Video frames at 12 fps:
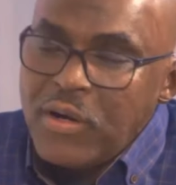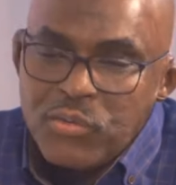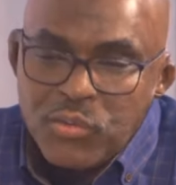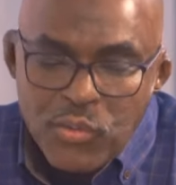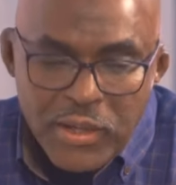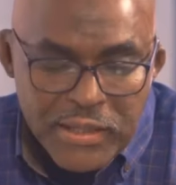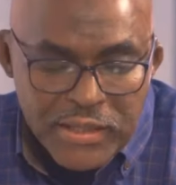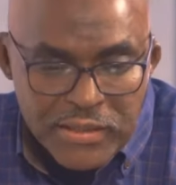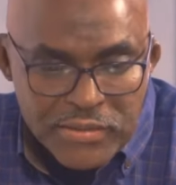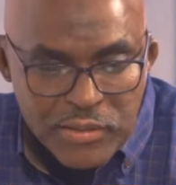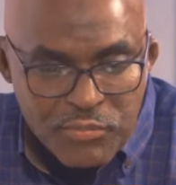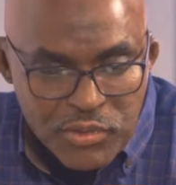They found
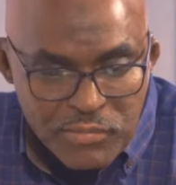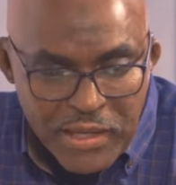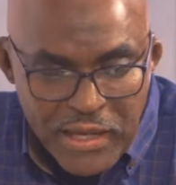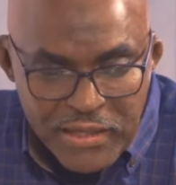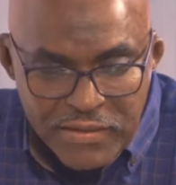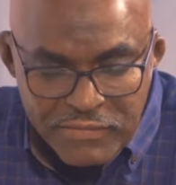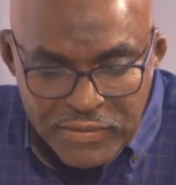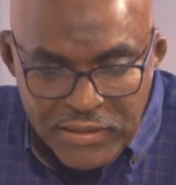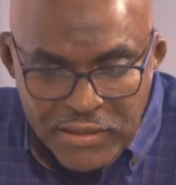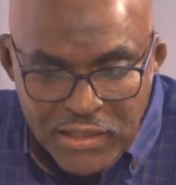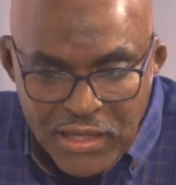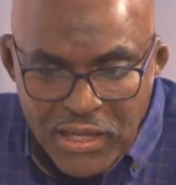one. They put me
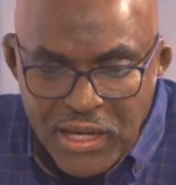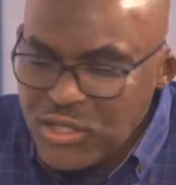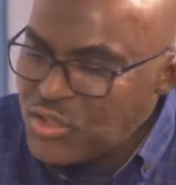IV.